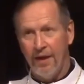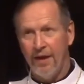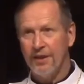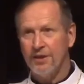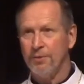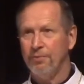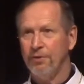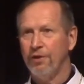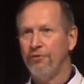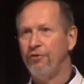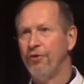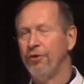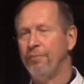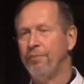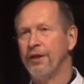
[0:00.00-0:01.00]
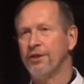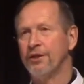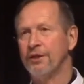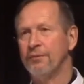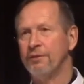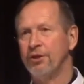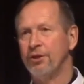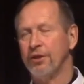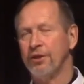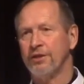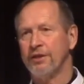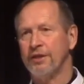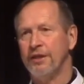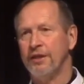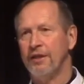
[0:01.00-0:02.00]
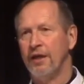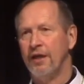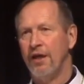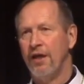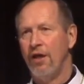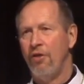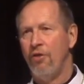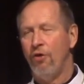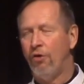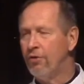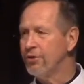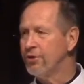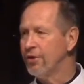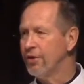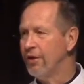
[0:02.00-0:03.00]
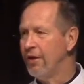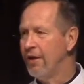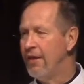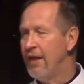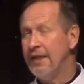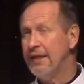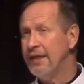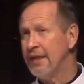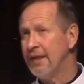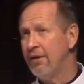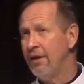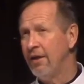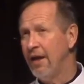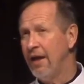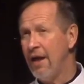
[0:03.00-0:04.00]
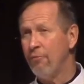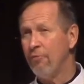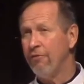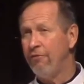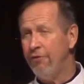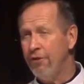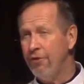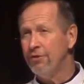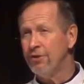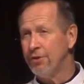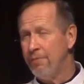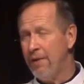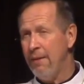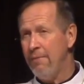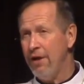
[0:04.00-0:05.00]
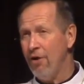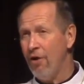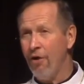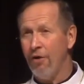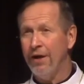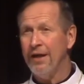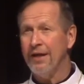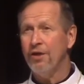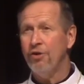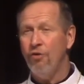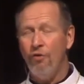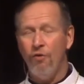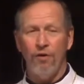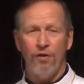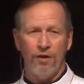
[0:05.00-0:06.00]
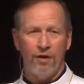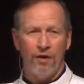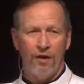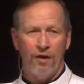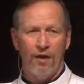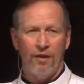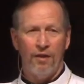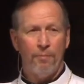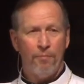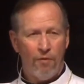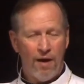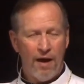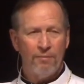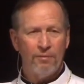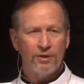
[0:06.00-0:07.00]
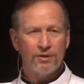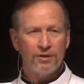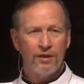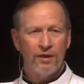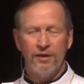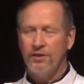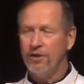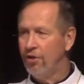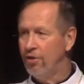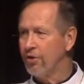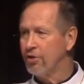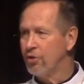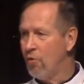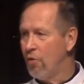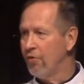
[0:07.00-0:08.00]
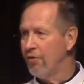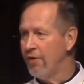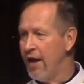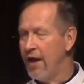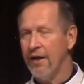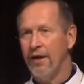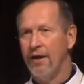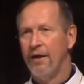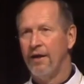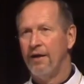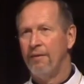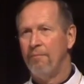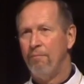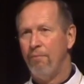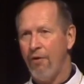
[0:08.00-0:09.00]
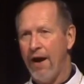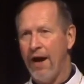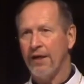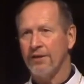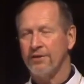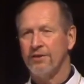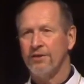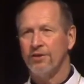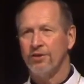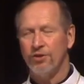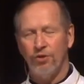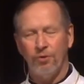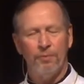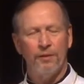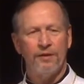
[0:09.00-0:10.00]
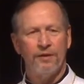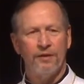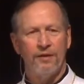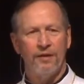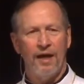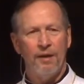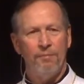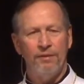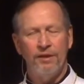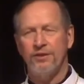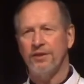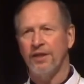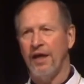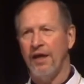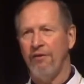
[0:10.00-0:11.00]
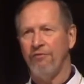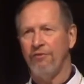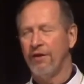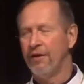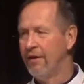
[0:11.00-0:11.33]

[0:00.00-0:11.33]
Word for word: It's a beautiful depiction, but you can see those that did that refused maybe or ignored the promise to look toward that brass serpent and be saved